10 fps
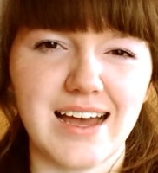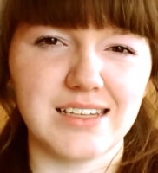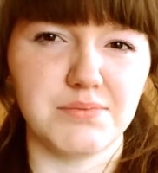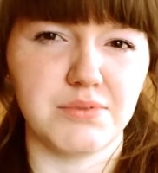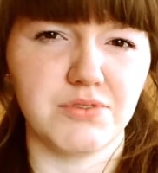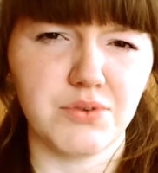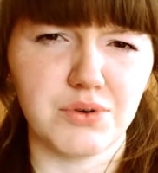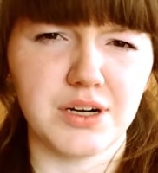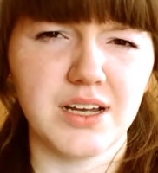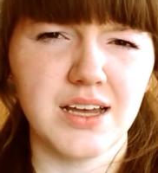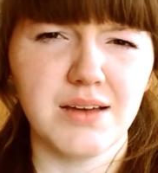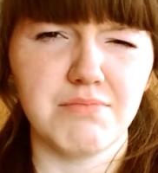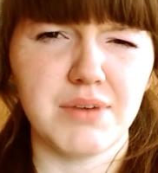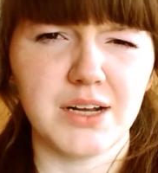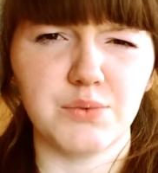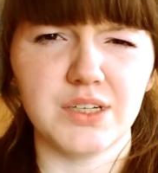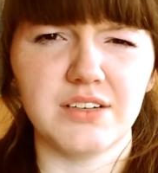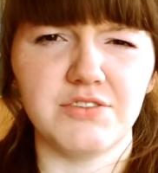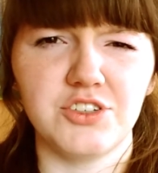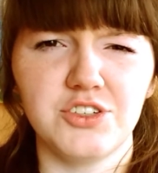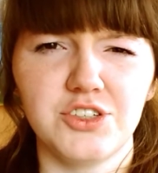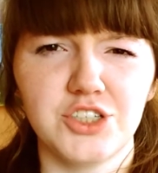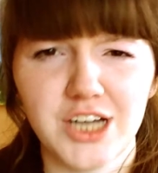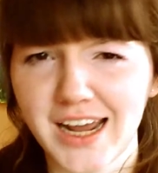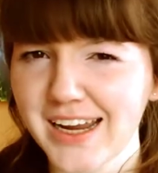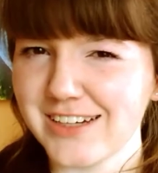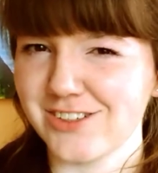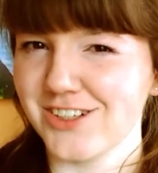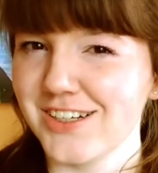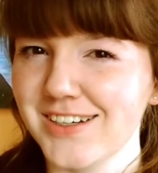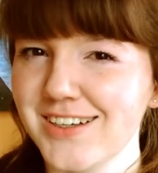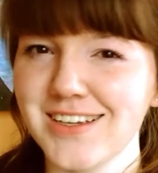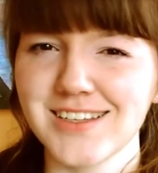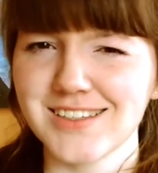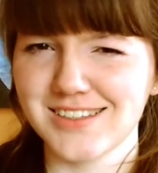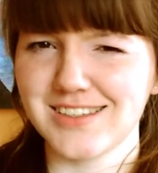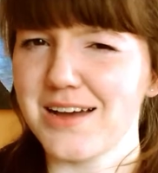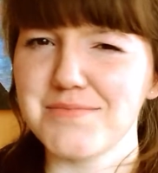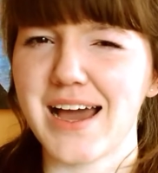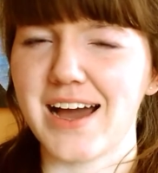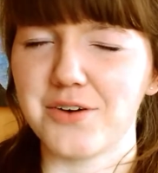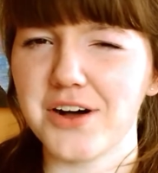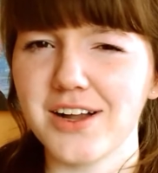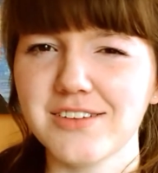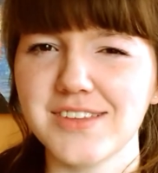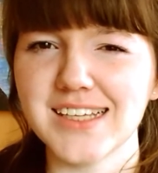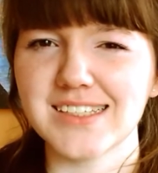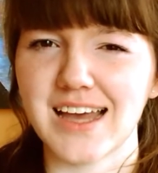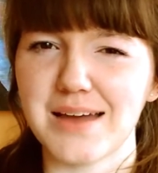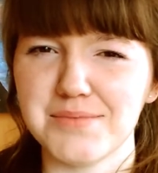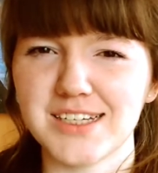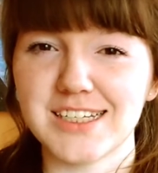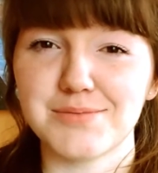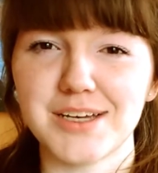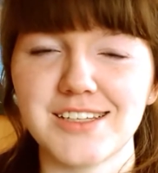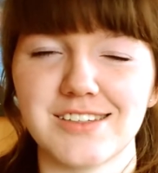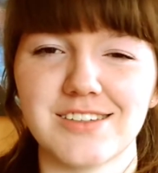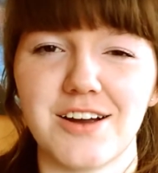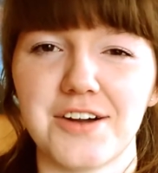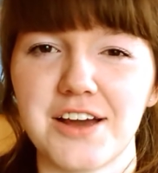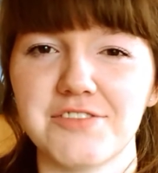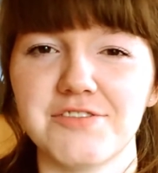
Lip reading: as before, but it will have changed. Somehow, all of these empty spaces are now